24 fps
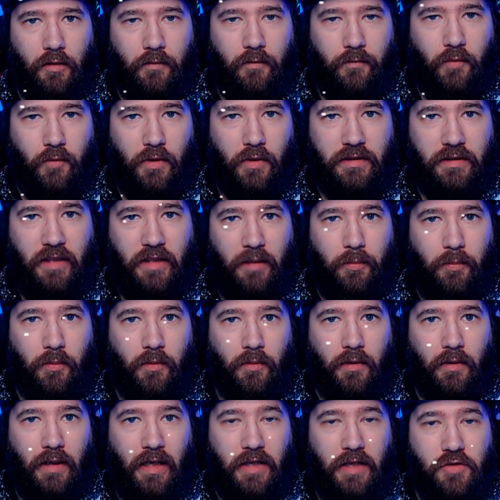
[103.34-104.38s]
For
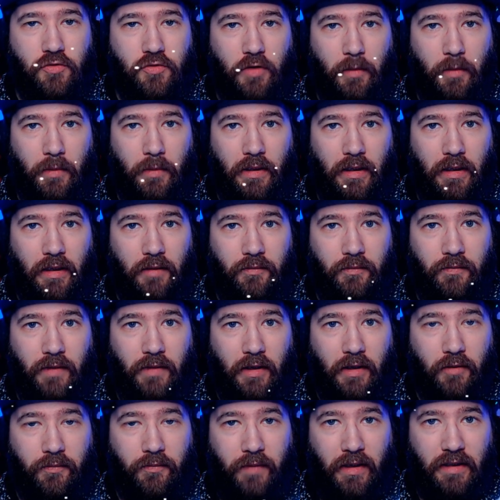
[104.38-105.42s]
example, I stream a lot of
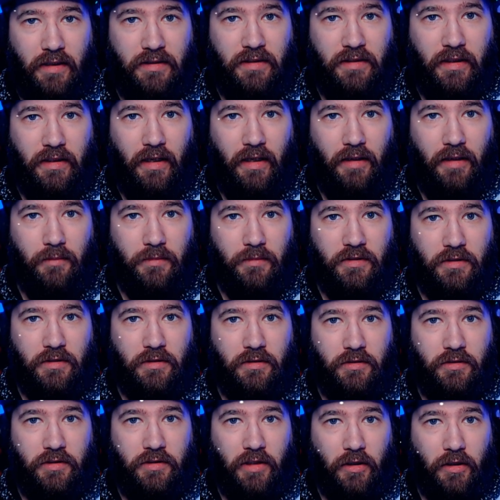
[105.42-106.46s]
Final Fantasy games,
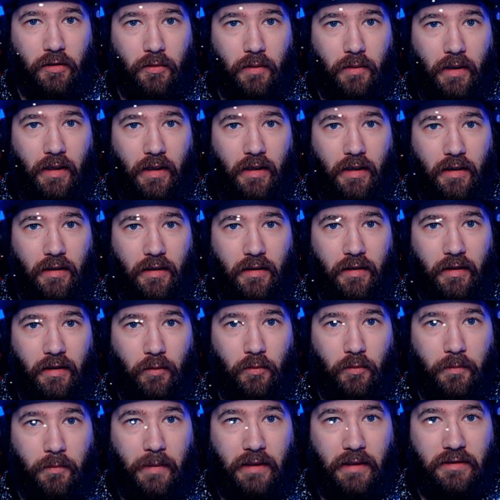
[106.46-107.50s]
so it
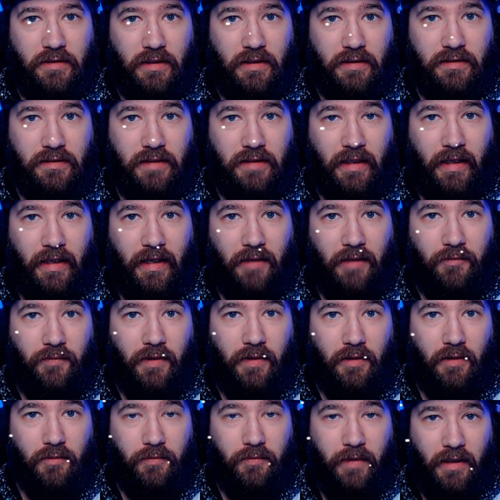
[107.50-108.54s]
would make sense that I have
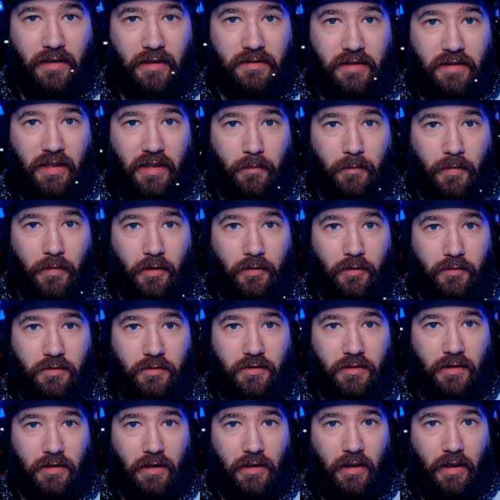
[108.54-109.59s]
Final Fantasy
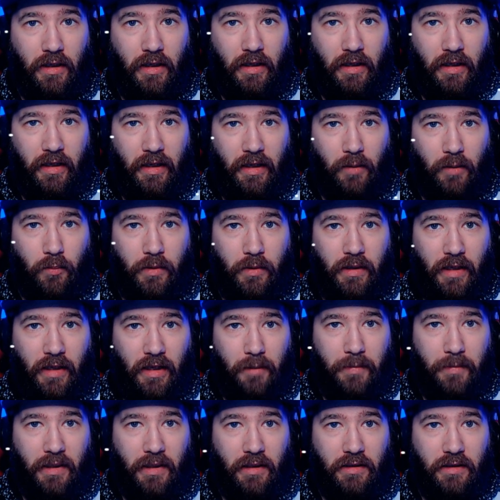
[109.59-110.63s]
emotes. It would
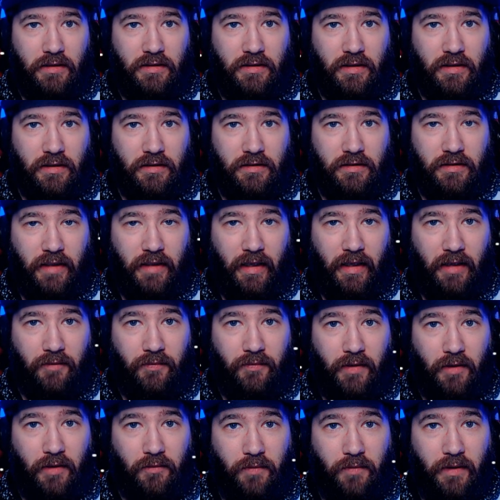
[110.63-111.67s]
not make sense to have
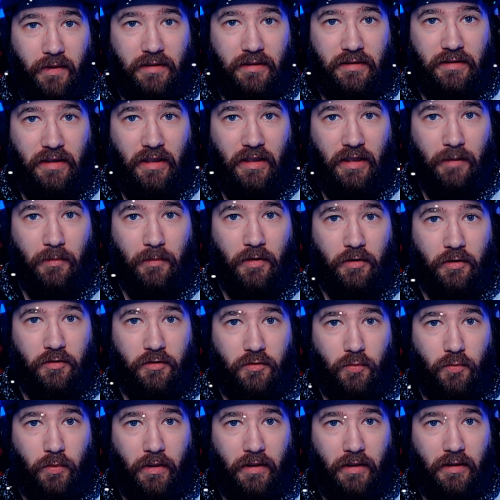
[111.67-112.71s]
Final Fantasy
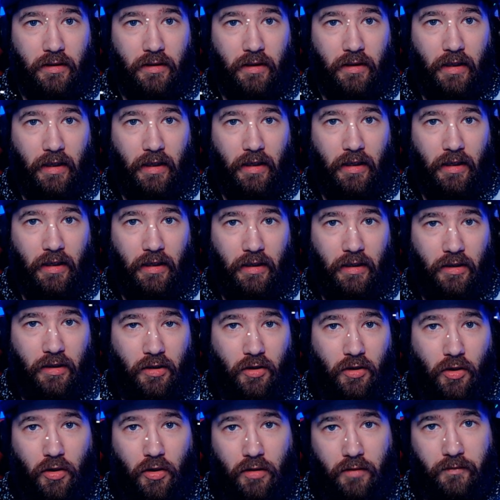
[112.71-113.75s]
emotes with a
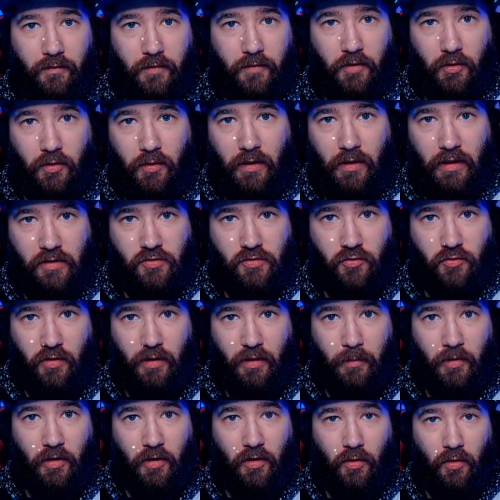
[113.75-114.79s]
Call of Duty
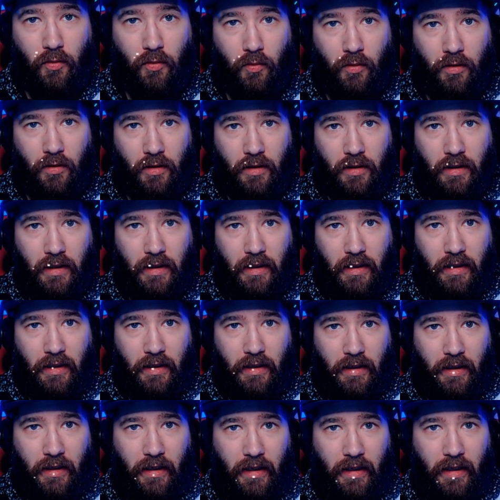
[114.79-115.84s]
streamer or
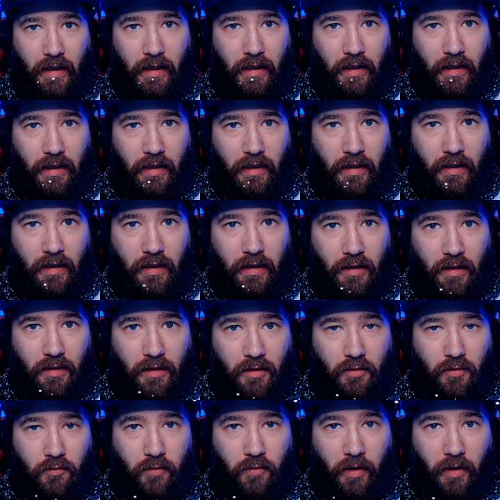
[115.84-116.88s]
a
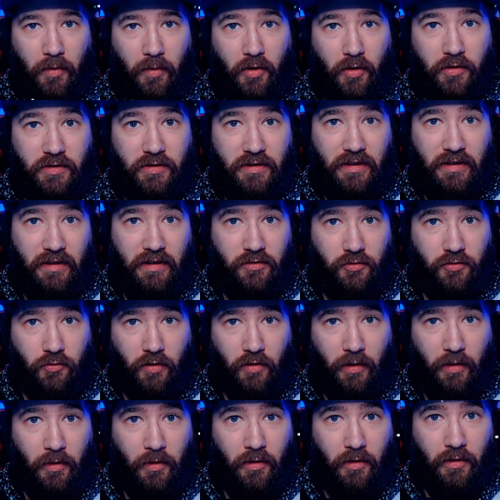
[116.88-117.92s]
Rainbow Six
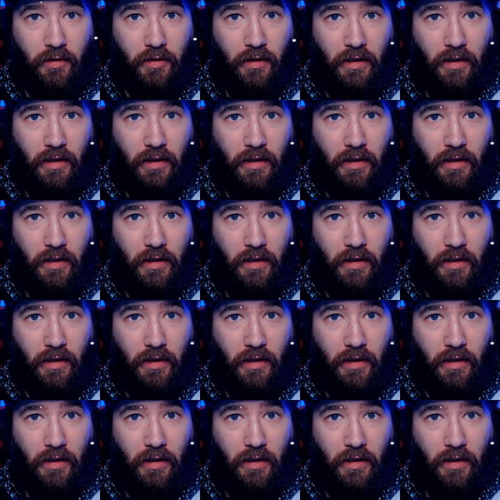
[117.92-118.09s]
streamer.